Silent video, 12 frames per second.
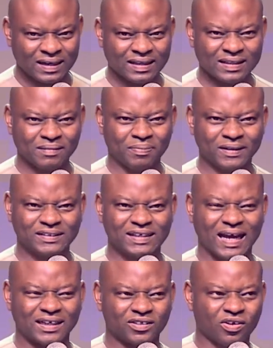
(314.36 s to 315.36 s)
the person
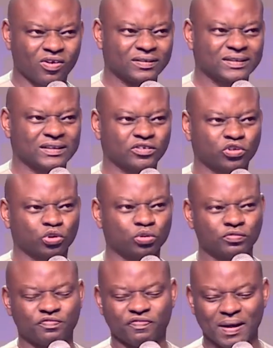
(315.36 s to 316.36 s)
had gotten too
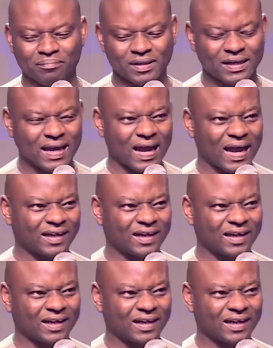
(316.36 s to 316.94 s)
familiar